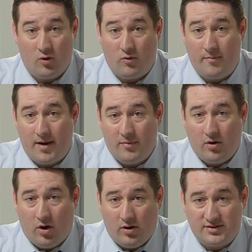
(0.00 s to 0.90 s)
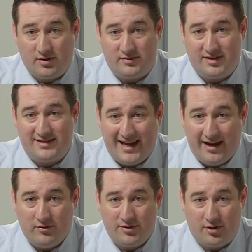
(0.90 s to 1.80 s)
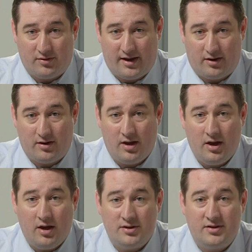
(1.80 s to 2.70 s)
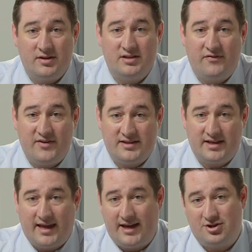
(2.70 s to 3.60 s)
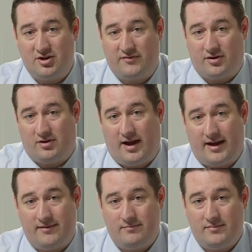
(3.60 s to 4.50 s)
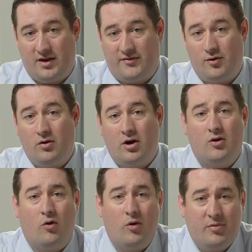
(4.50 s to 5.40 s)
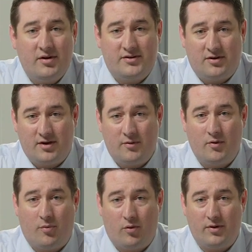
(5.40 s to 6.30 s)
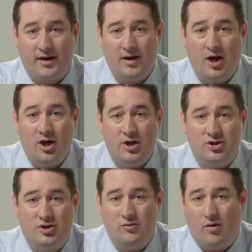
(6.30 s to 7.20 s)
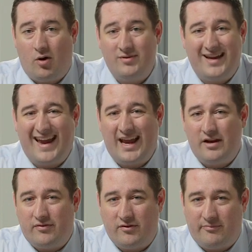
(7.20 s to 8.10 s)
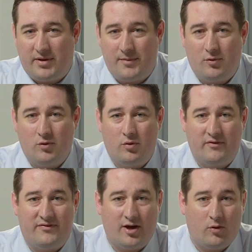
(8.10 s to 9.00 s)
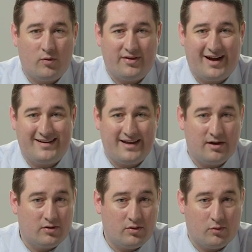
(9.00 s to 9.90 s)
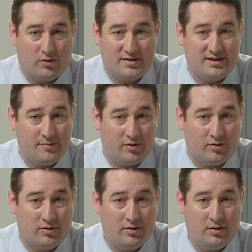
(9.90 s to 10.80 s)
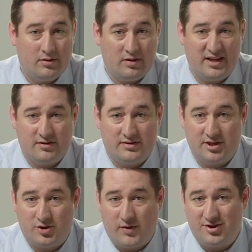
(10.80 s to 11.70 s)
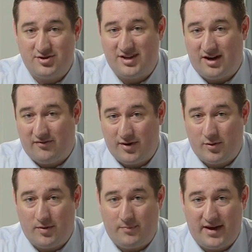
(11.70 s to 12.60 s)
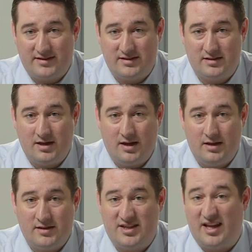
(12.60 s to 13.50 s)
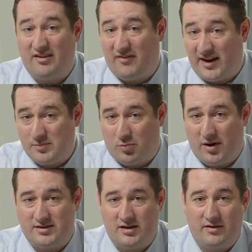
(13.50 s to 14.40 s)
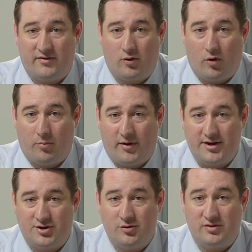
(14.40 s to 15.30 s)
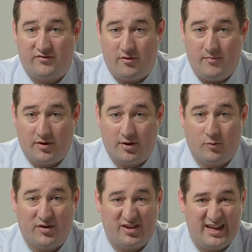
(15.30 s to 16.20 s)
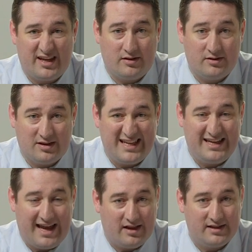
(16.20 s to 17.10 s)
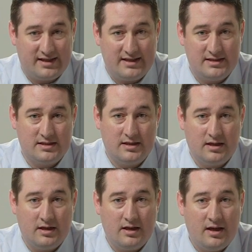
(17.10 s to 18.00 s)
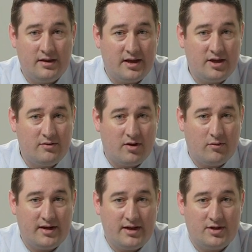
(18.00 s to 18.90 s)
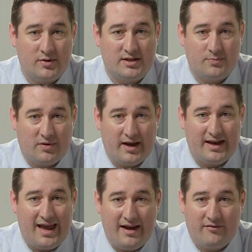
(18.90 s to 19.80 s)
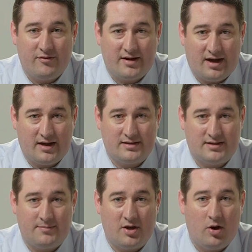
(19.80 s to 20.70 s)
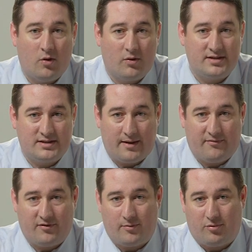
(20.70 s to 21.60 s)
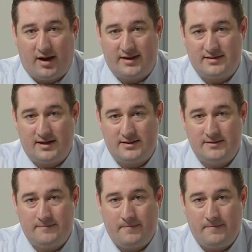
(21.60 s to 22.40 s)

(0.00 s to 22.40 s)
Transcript: Remember also to tailor your letter to the sophistication of your client. If you are a corporate attorney reporting to only a handful of people who have dealt with identical or similar legal situations on a frequent basis, say the vice president of a corporation who is familiar with legalities, then you don't need to explain every concept or step for the process.